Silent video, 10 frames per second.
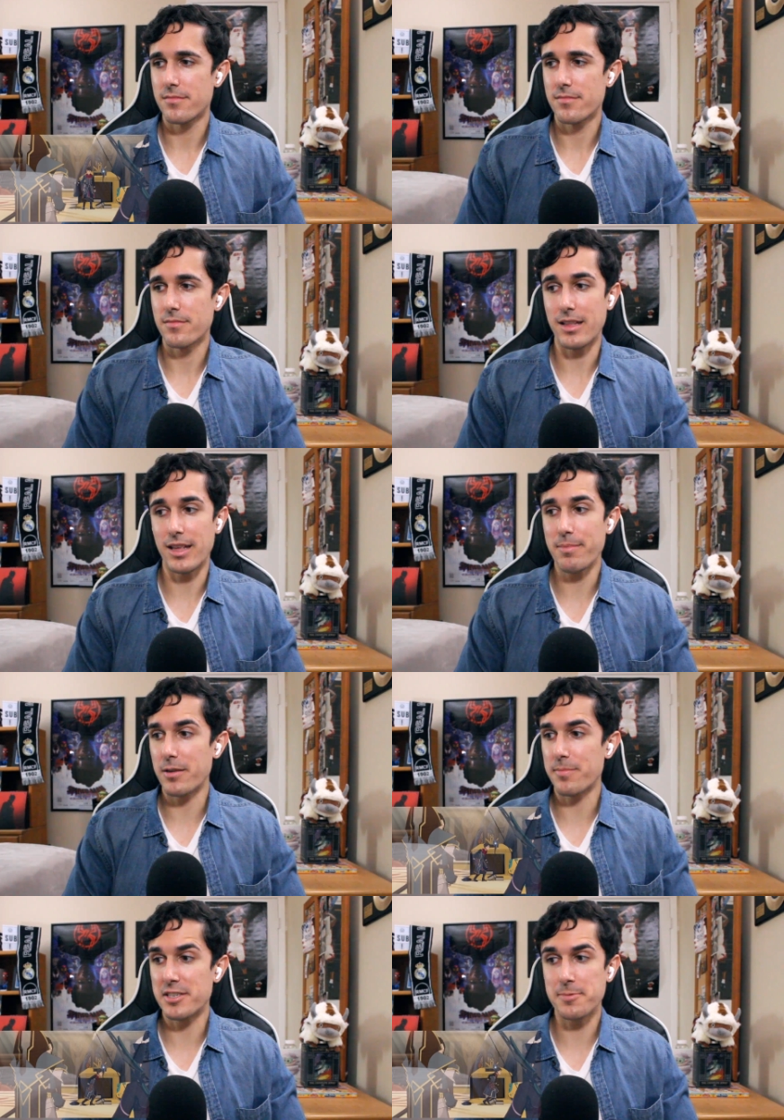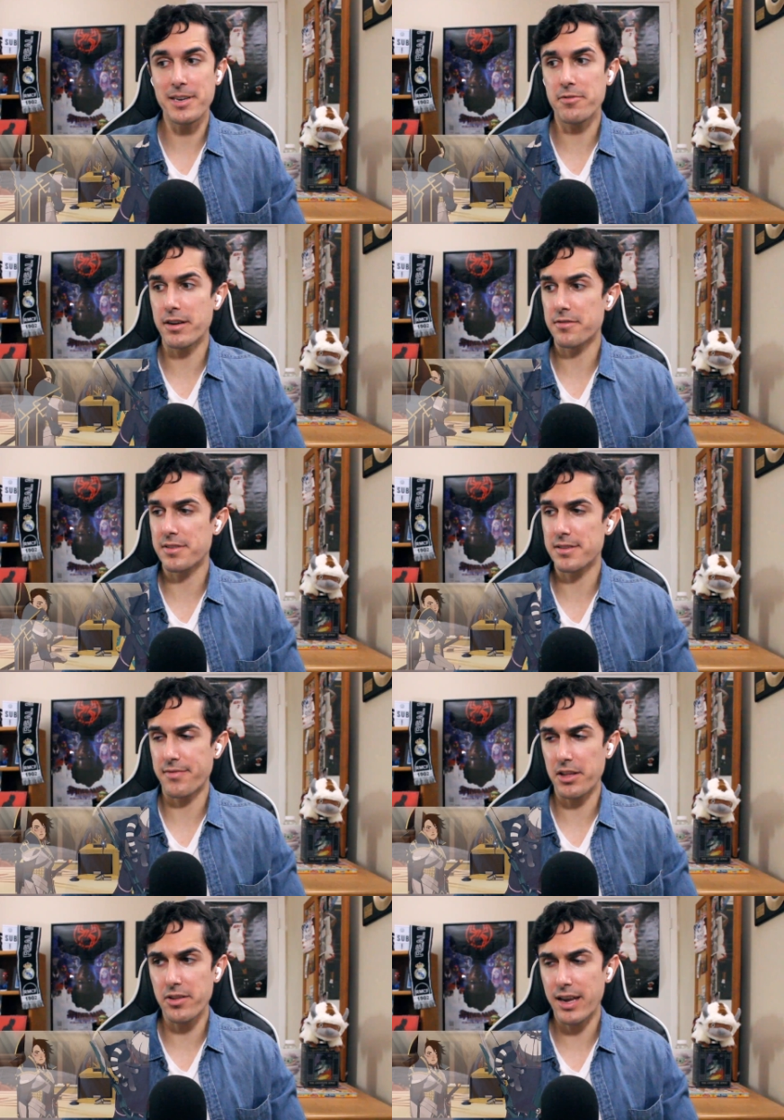Man, they better be speed readers, because if
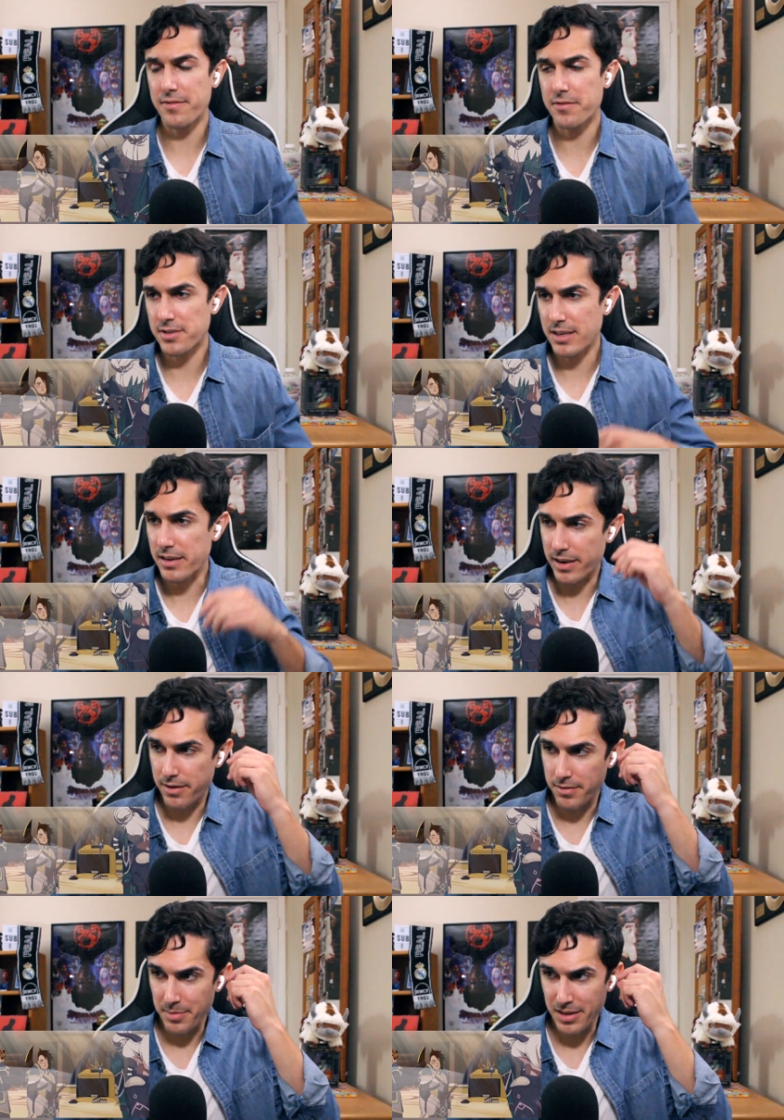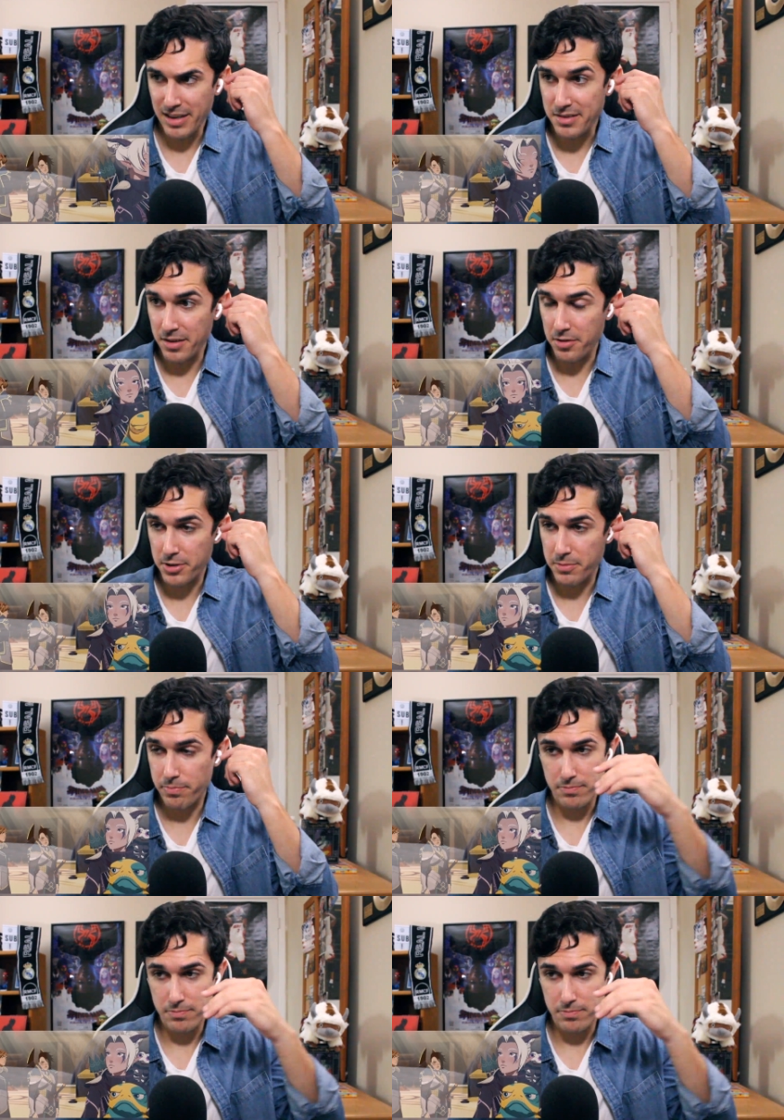they only have till sundown, I mean, that sun looks